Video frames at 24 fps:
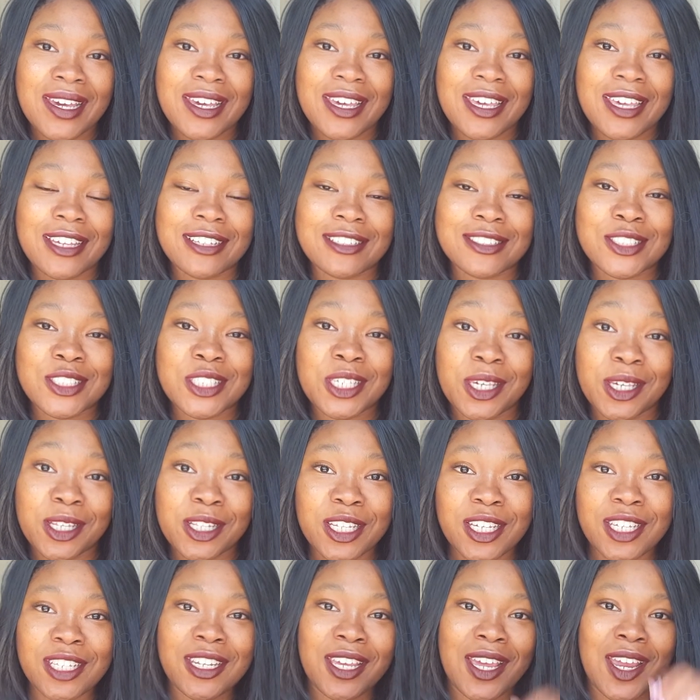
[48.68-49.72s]
and
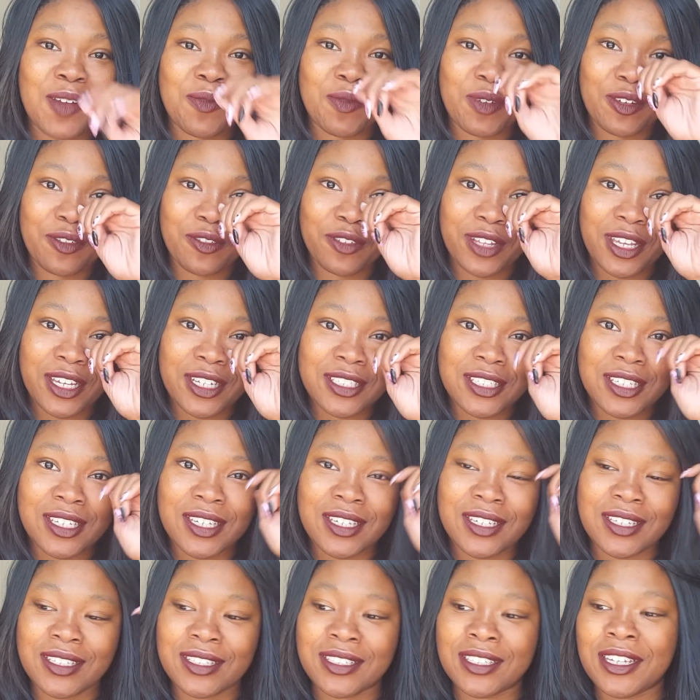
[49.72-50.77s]
chilling and
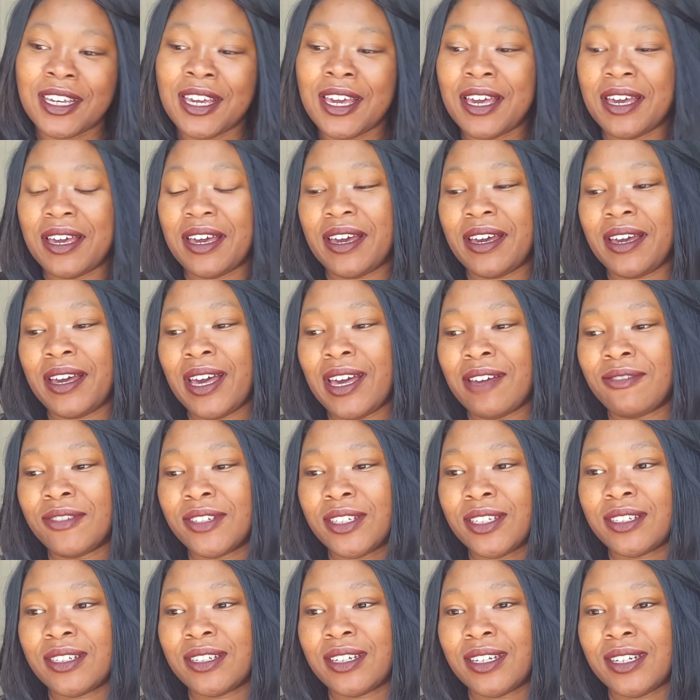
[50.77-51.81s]
reflecting, and I
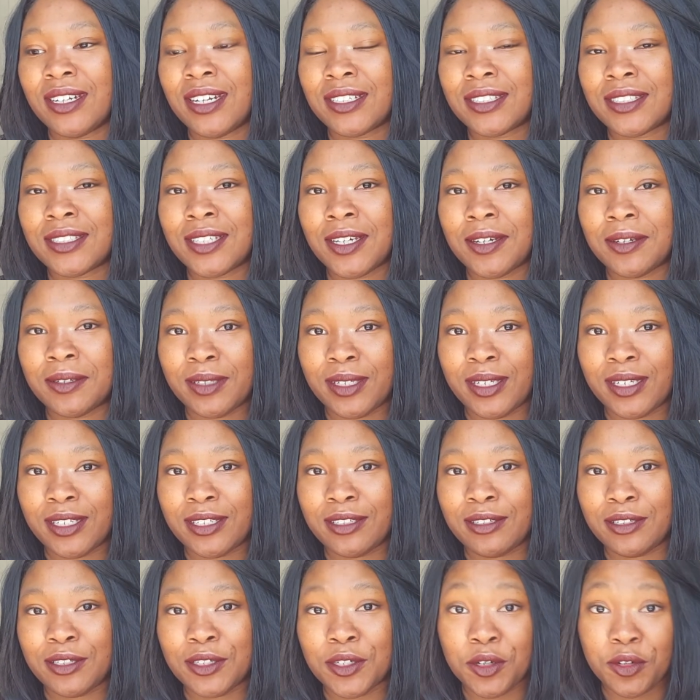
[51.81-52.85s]
haven't necessarily
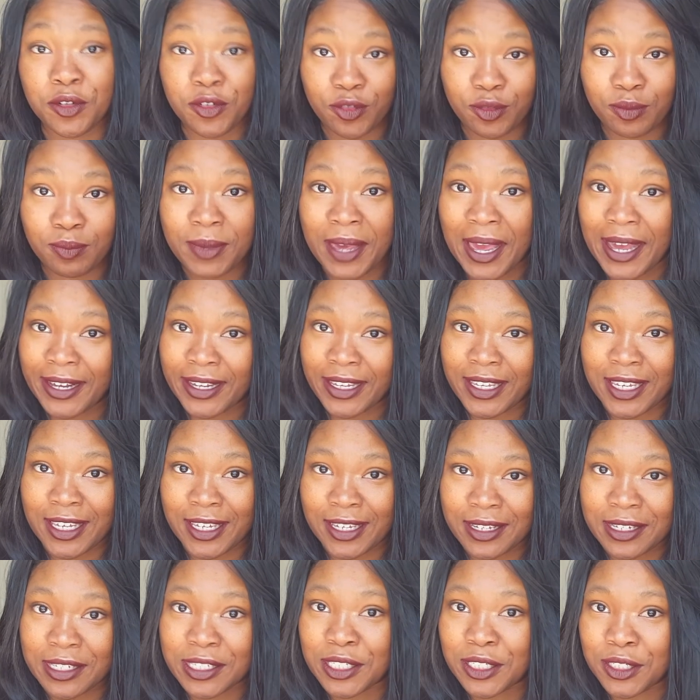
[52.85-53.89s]
dove back
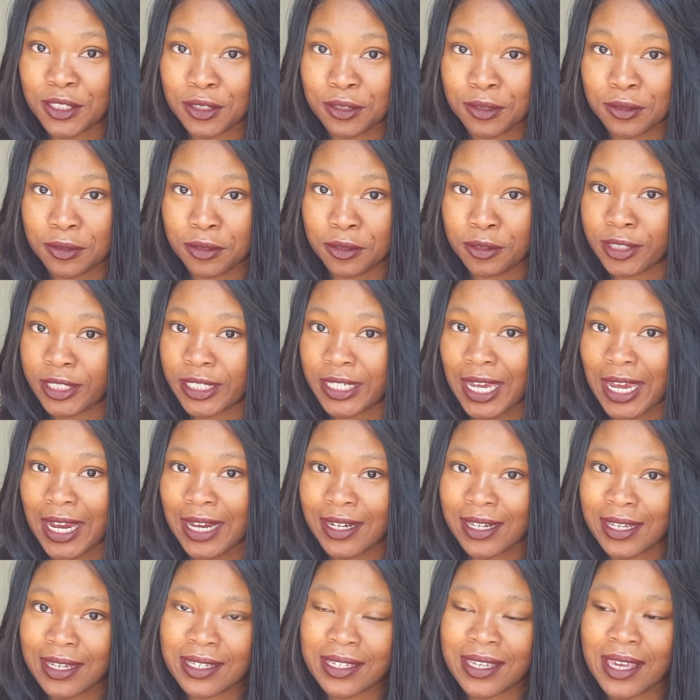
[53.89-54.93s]
into
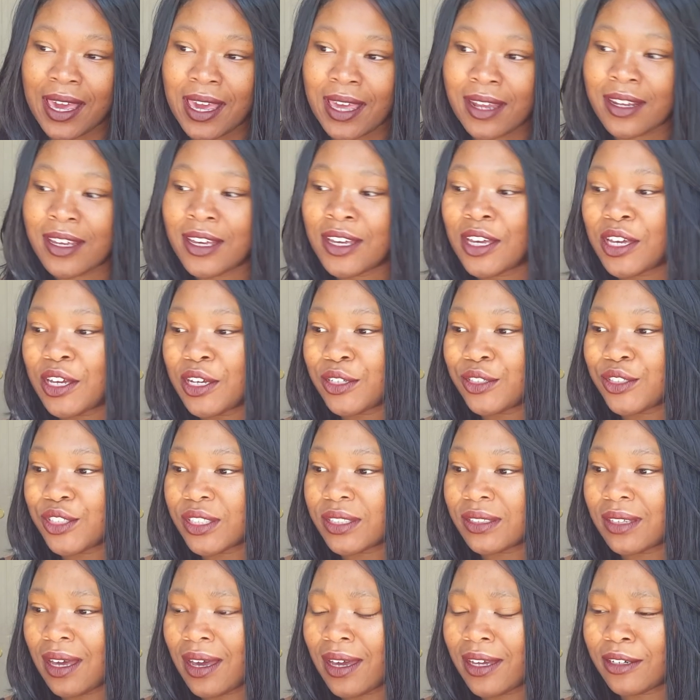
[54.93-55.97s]
creating yet.
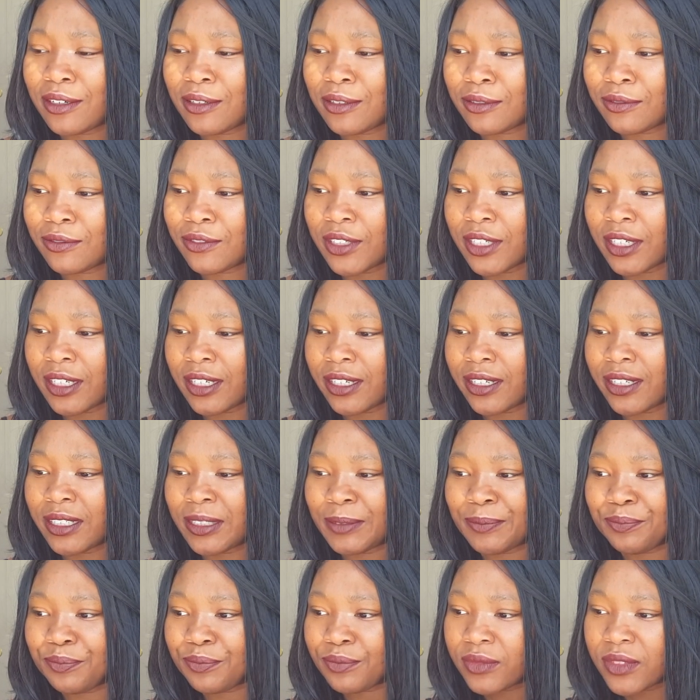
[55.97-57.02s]
Just kind
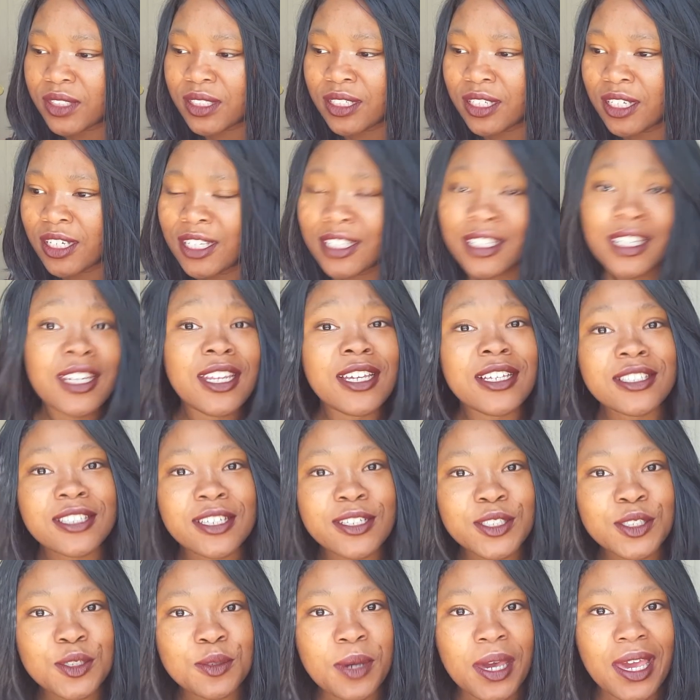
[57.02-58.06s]
of getting
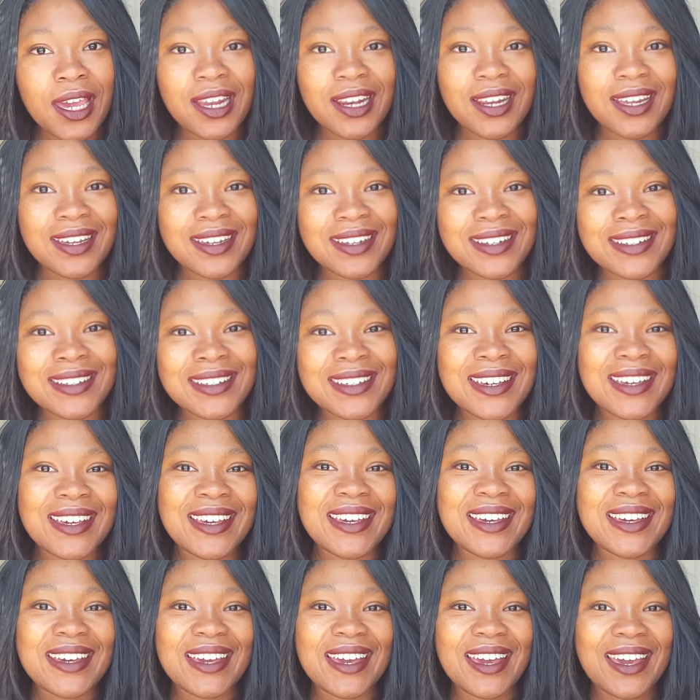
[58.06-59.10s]
situated
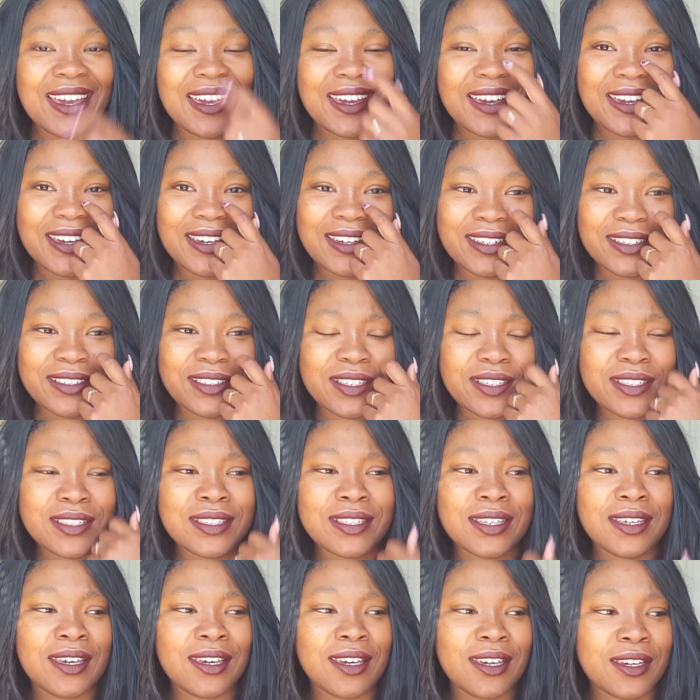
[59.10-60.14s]
and
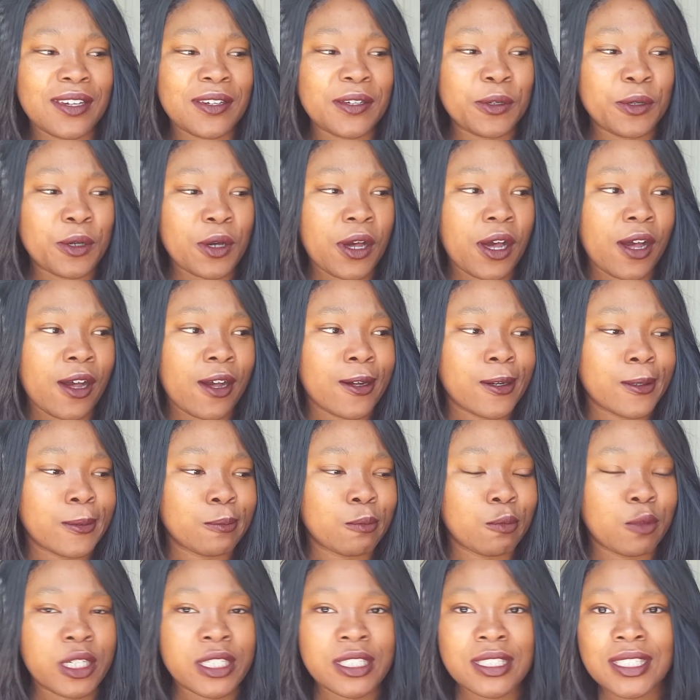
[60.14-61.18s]
seeing
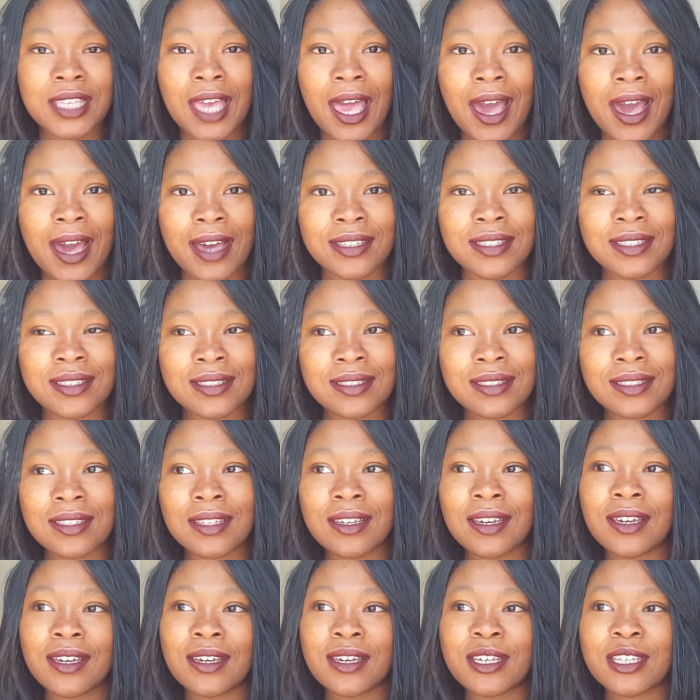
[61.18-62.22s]
what tasks,
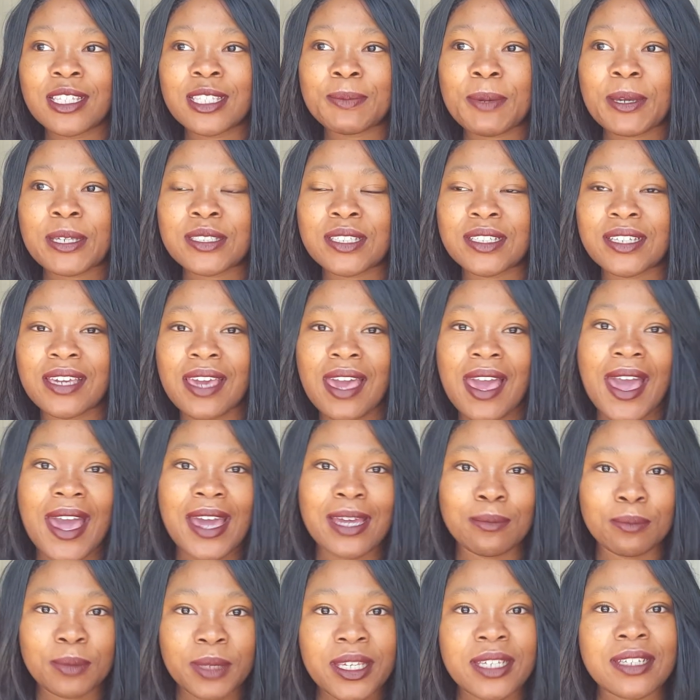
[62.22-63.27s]
especially
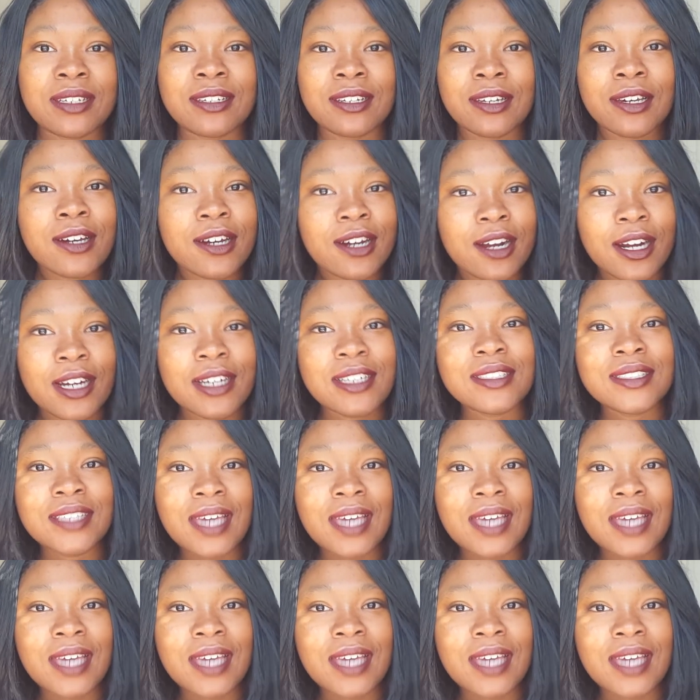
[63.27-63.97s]
admin art